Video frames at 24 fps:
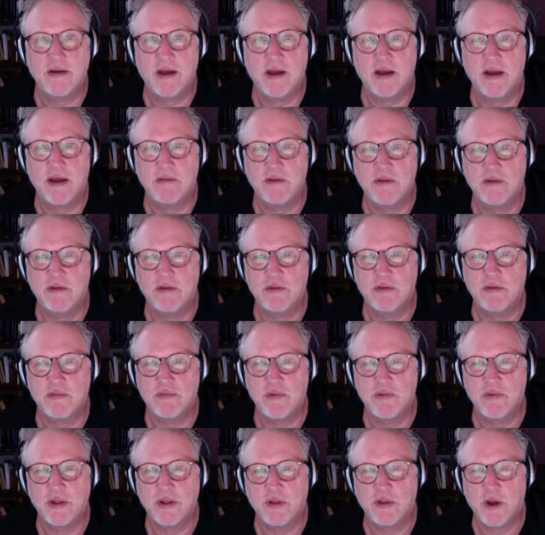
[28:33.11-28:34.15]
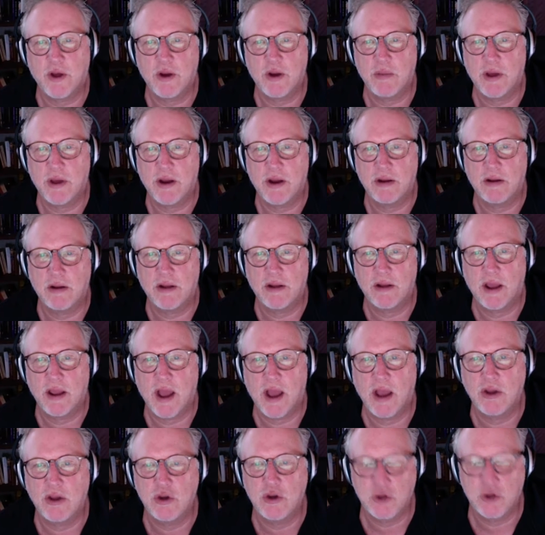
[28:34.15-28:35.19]
I've never really thought about it. I
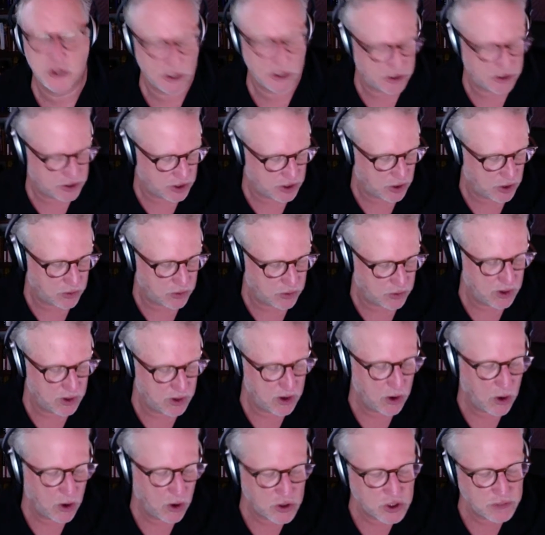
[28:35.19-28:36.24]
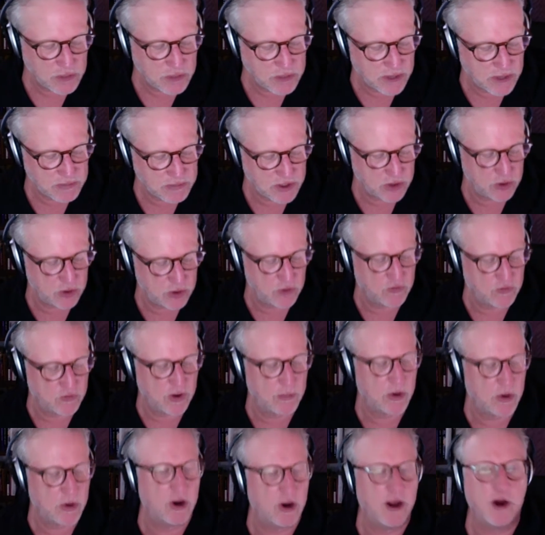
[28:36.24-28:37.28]
usually don't, or sometimes I do if
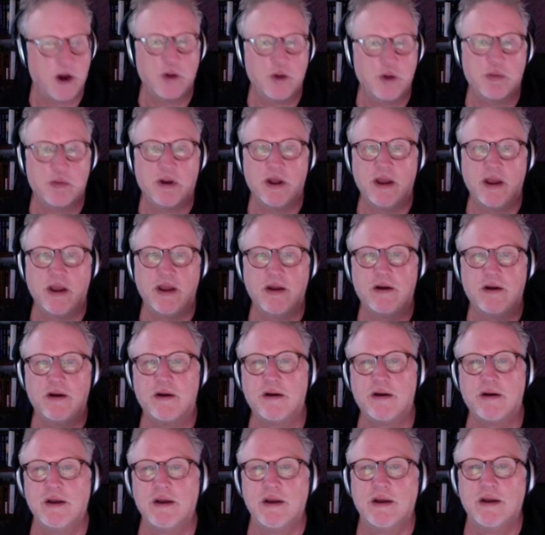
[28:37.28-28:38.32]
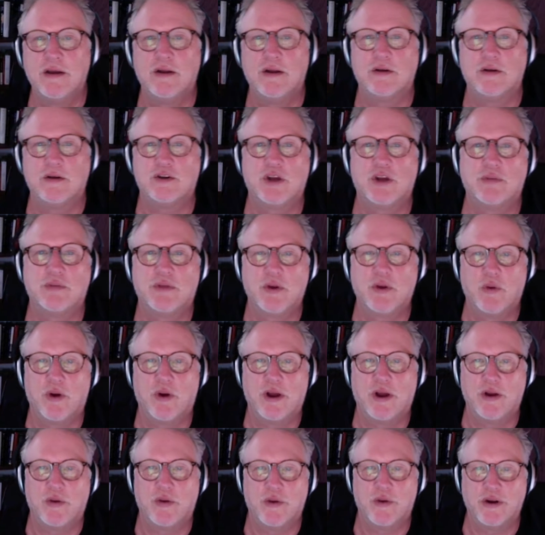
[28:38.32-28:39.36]
I'm on an airplane or something where
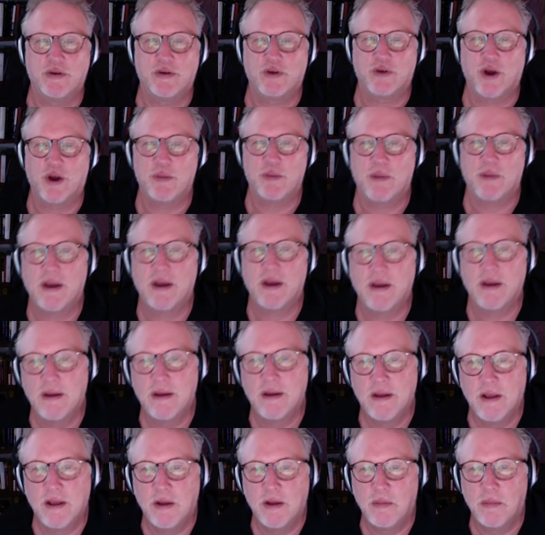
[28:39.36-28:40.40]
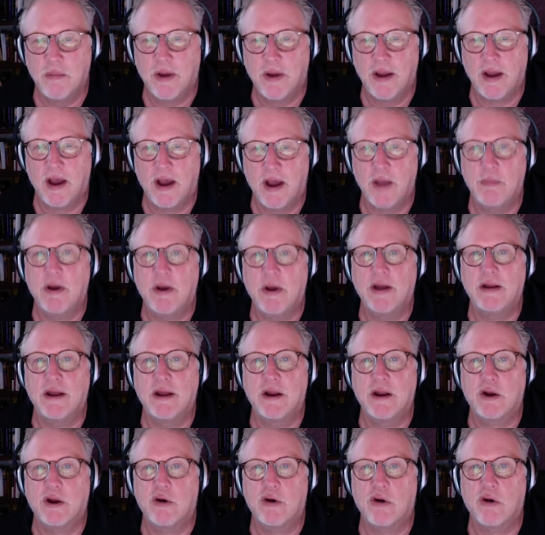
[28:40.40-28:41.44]
I don't want to drop my iPod down
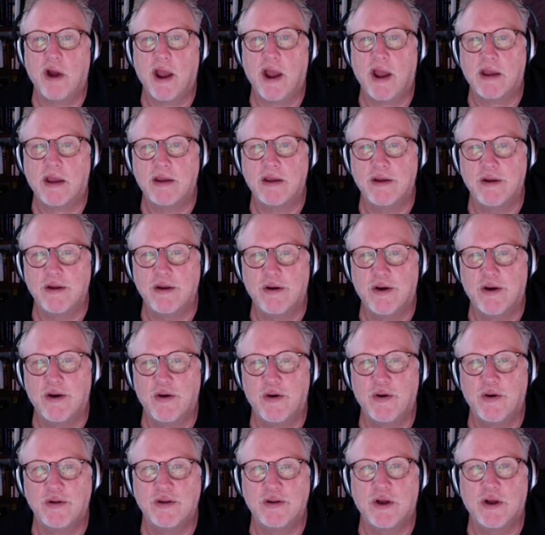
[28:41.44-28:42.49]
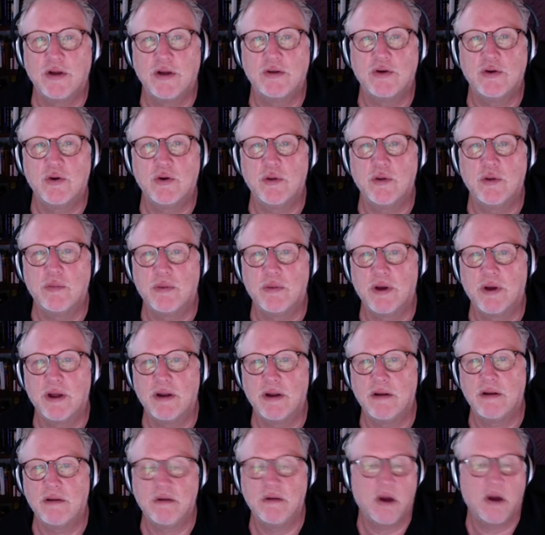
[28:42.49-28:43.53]
a crack. I'll hold on to it.
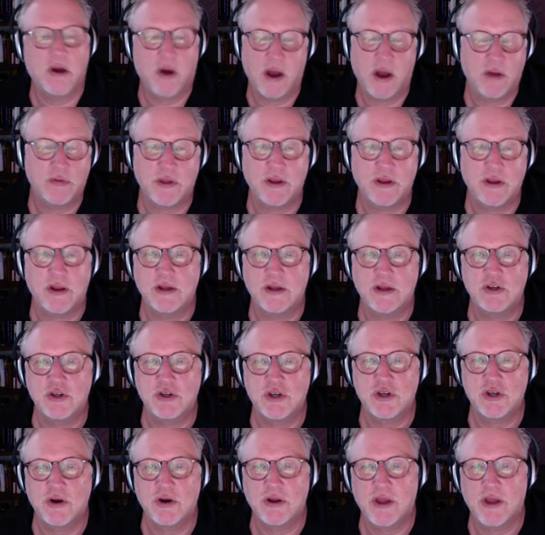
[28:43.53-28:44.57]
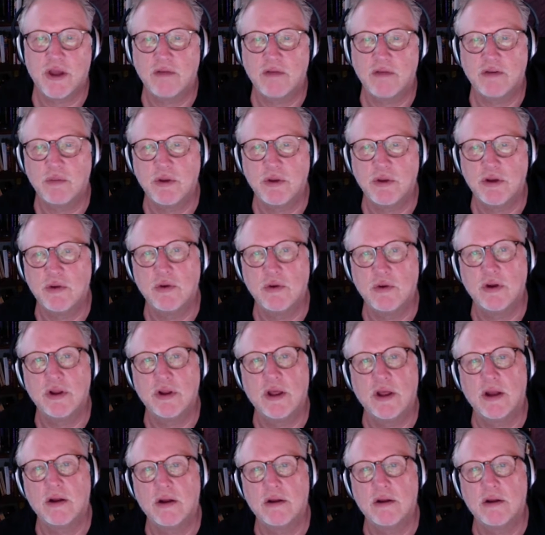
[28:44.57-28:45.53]
But no, I don't think necessarily you have to be doing that.